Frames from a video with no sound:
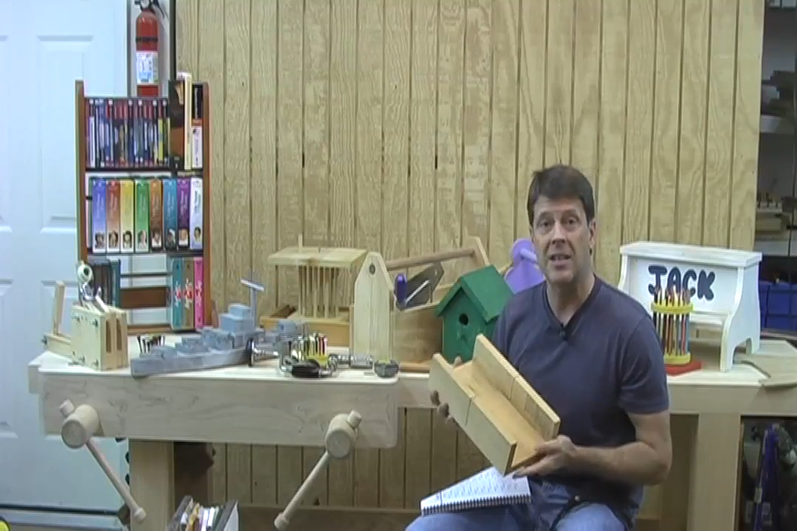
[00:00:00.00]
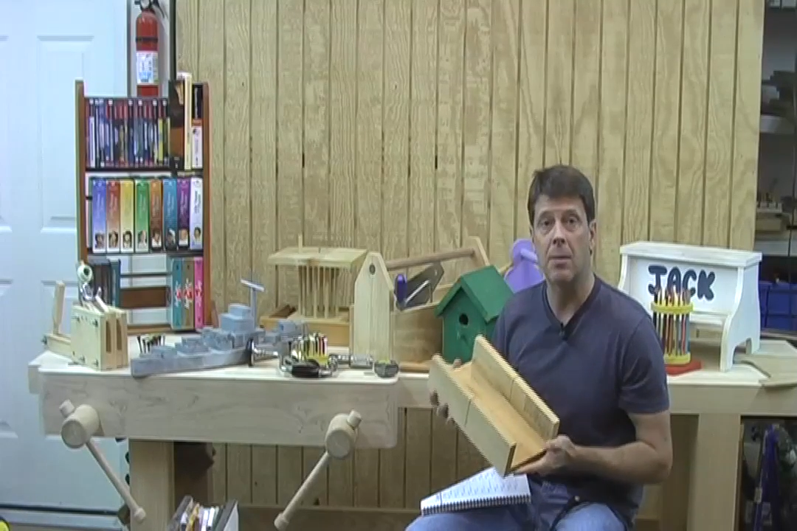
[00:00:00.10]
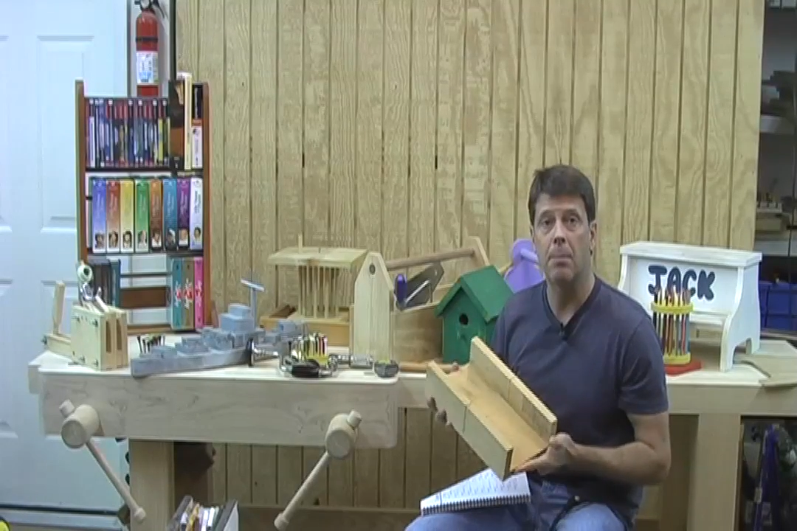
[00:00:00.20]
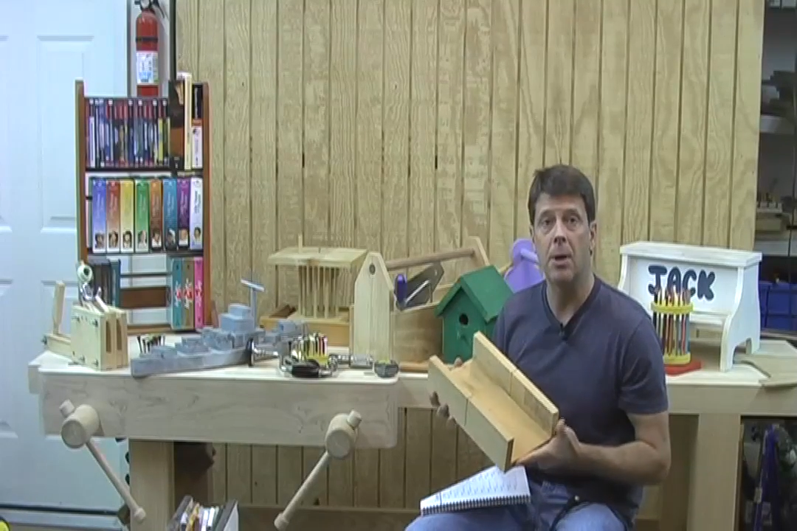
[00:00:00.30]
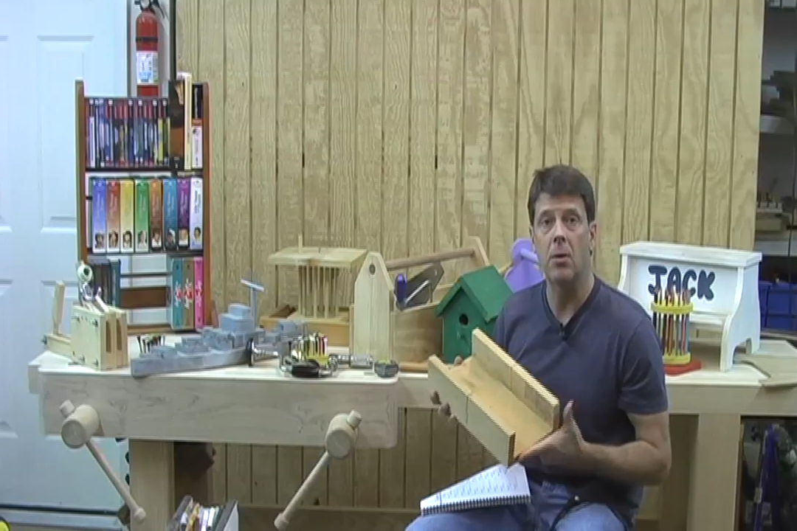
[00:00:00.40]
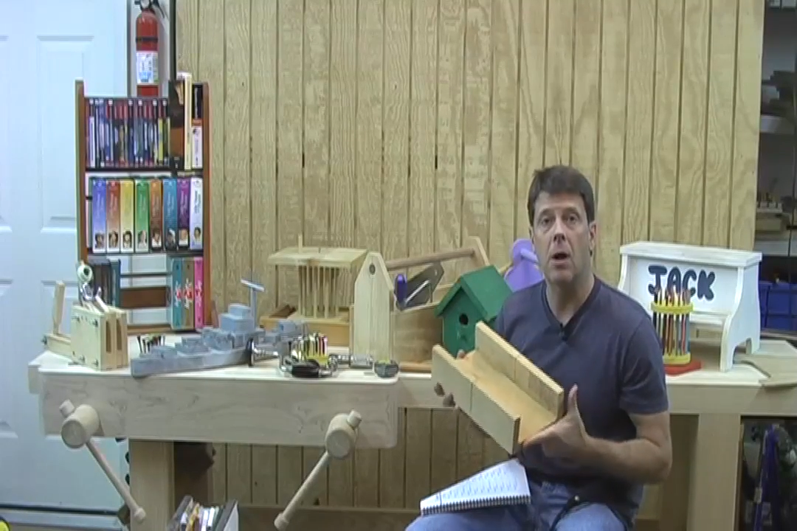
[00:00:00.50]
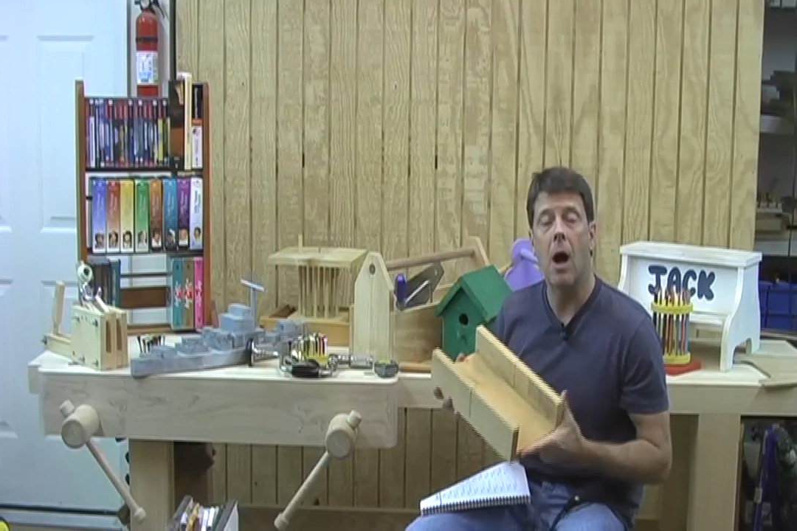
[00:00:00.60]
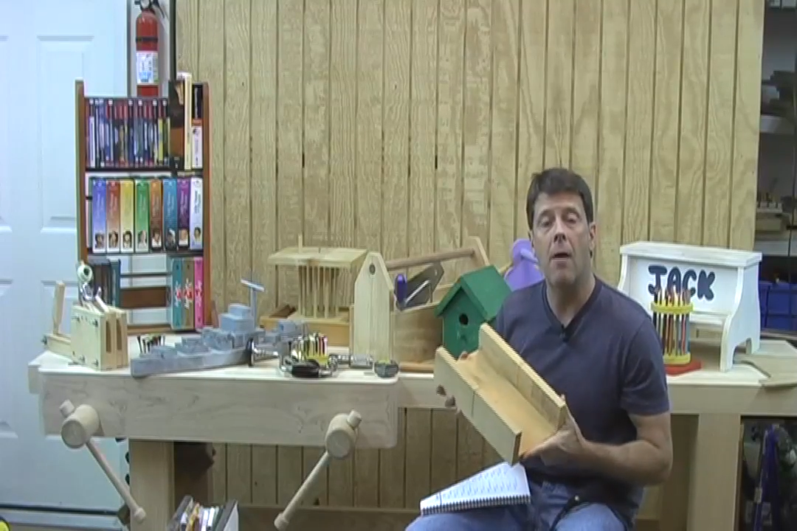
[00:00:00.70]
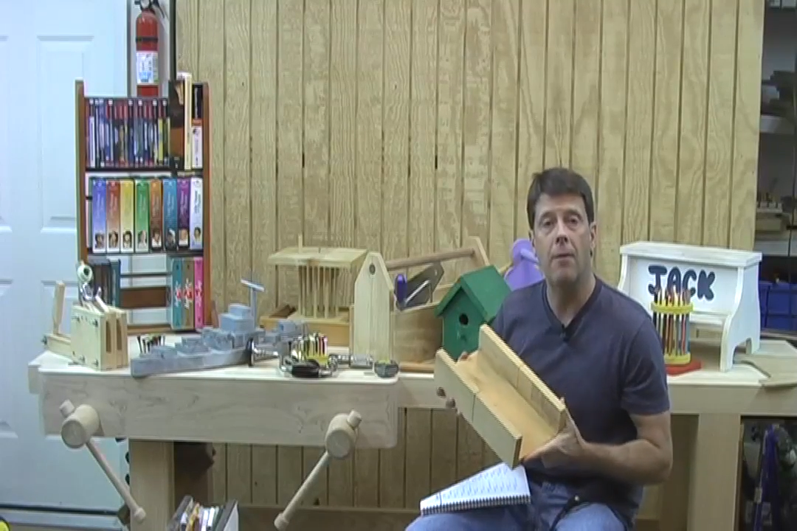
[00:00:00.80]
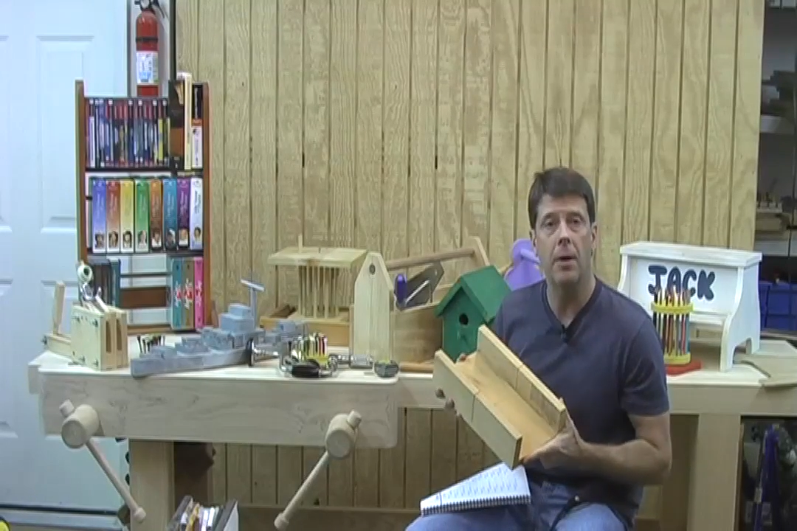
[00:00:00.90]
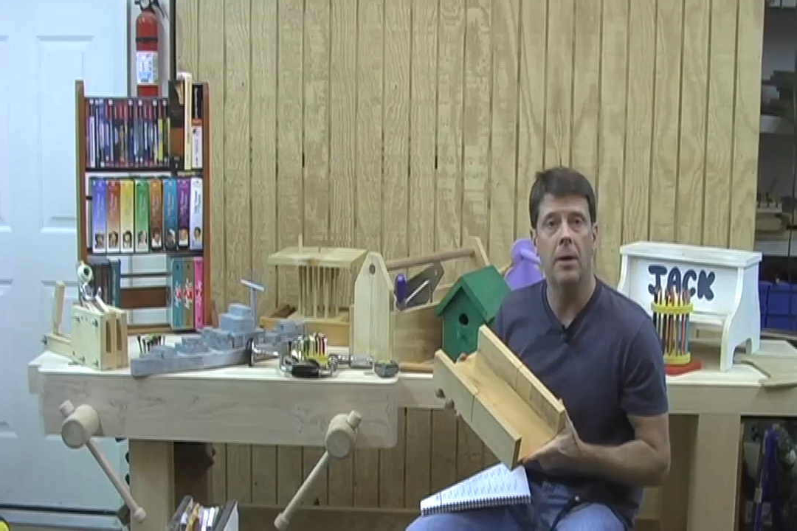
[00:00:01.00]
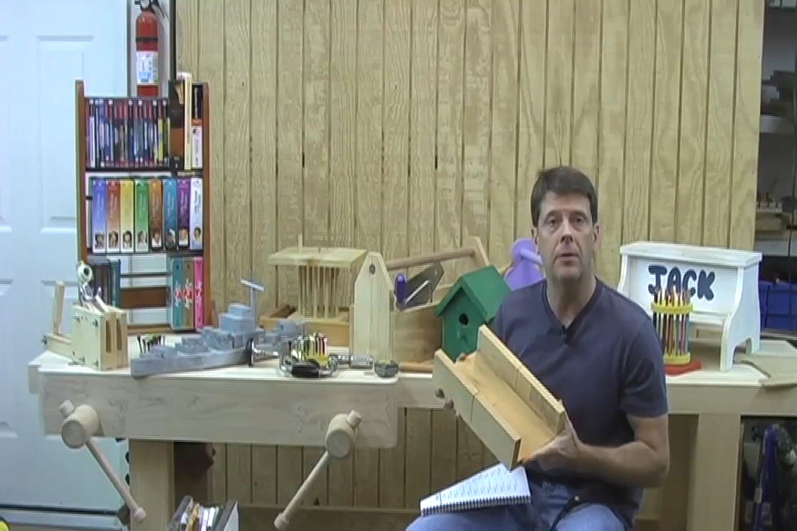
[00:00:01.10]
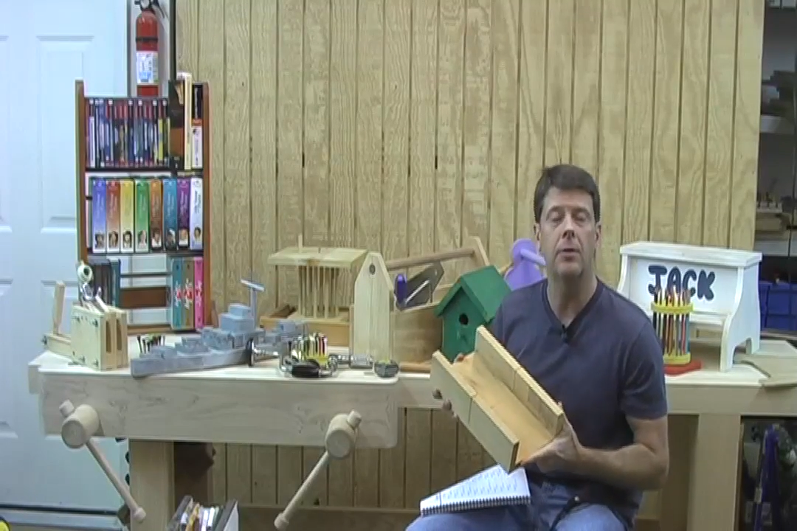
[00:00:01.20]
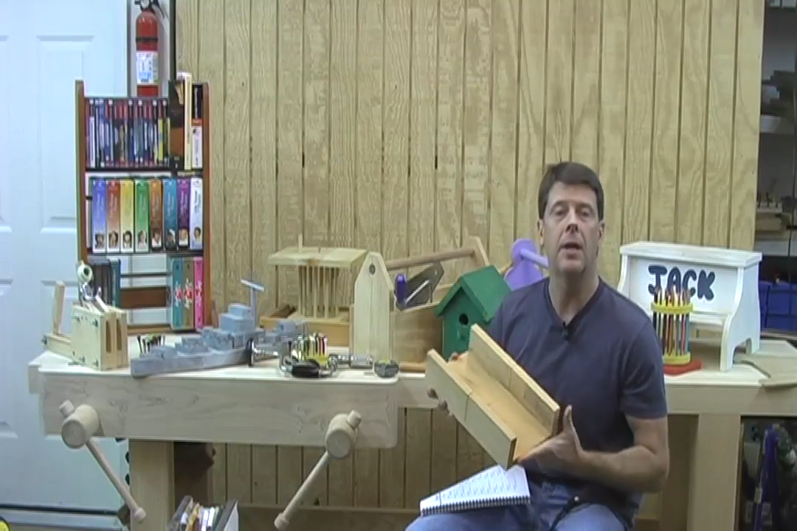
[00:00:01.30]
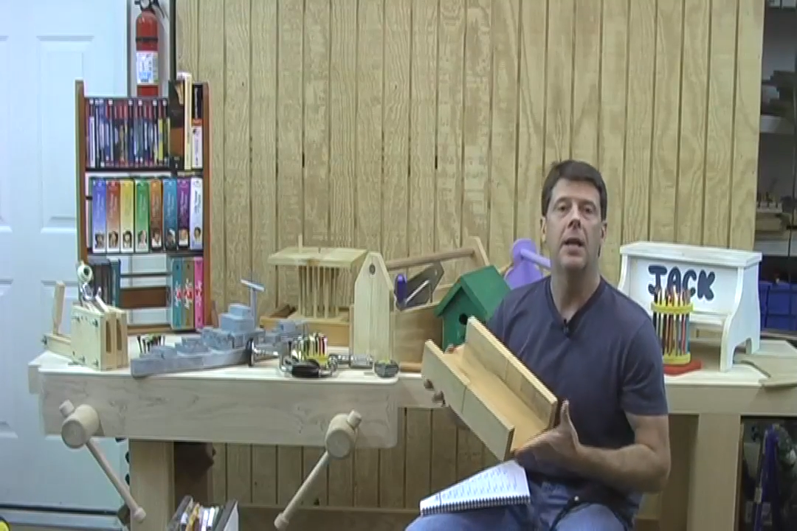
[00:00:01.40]
to build
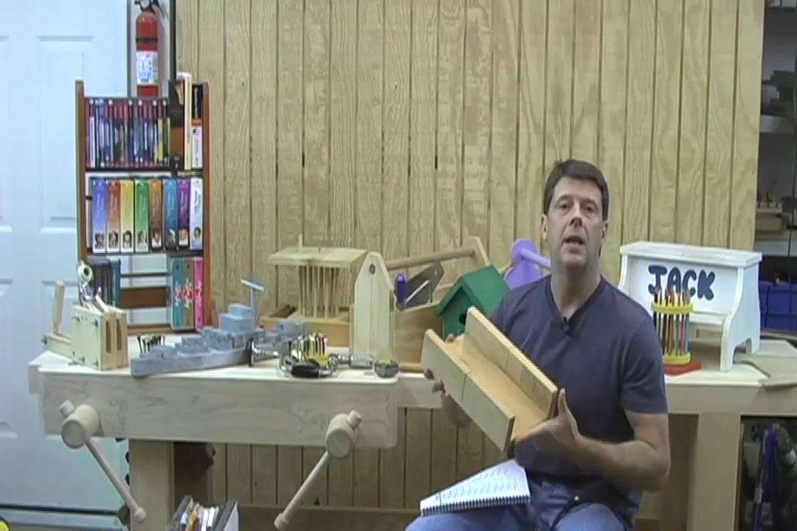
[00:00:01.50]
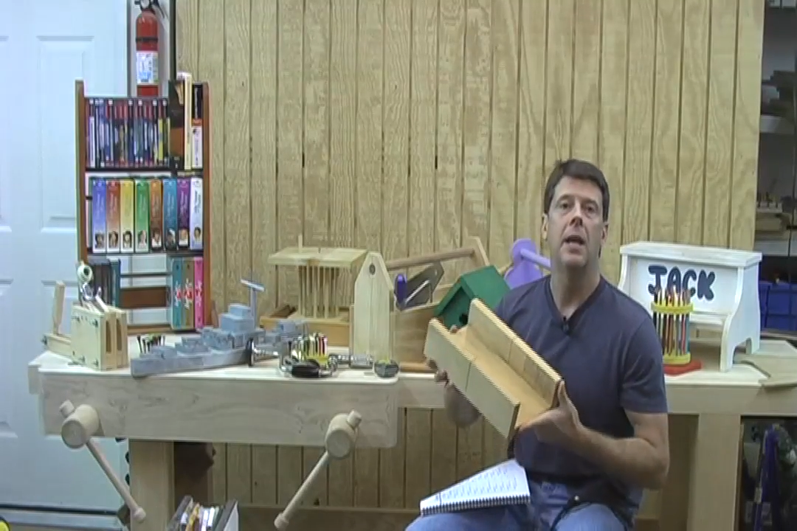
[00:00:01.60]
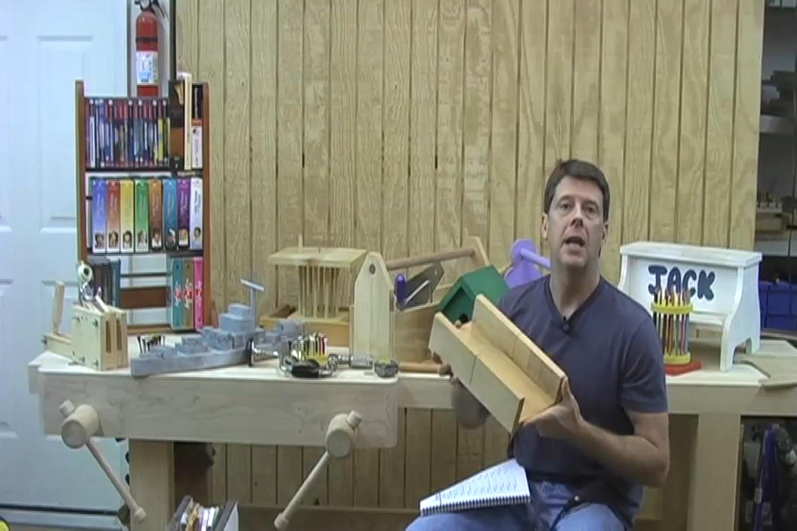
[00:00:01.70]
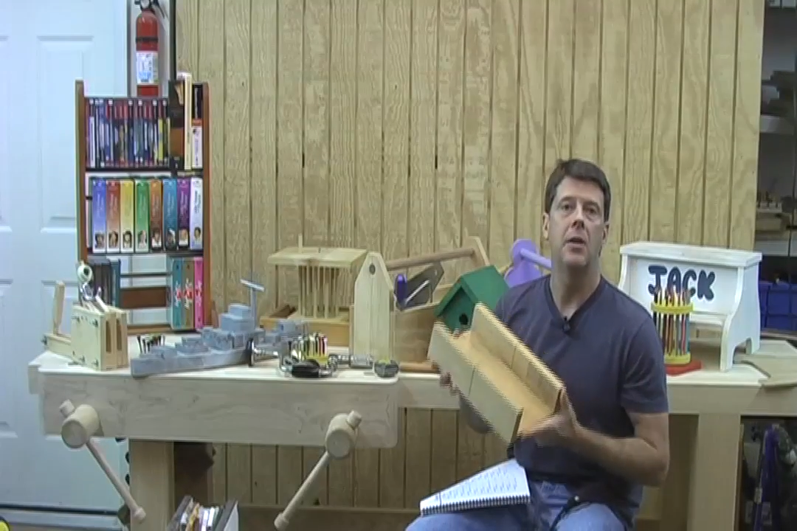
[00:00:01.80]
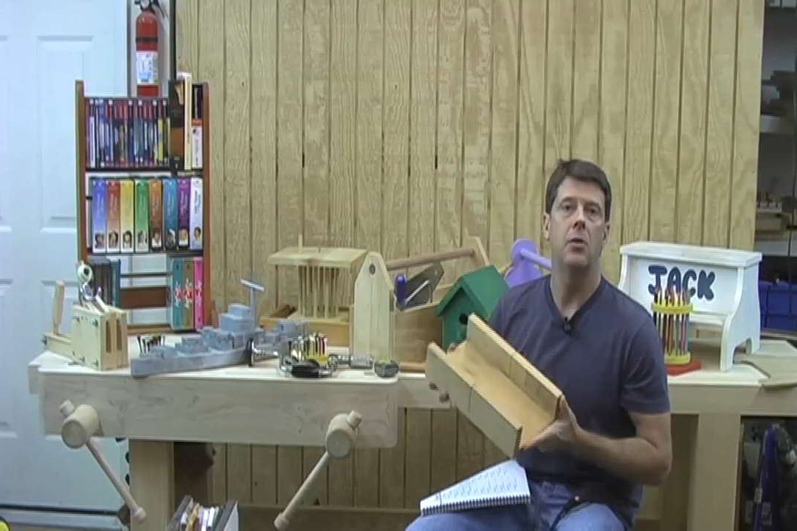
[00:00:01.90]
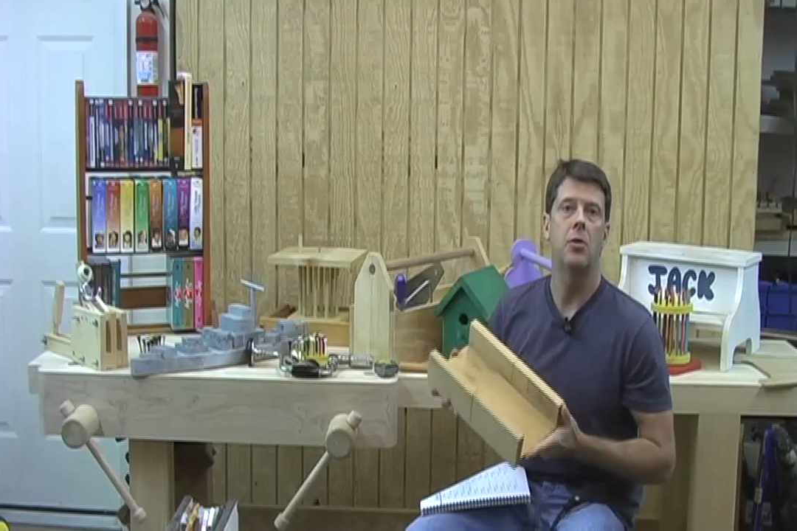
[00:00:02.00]
confidence in your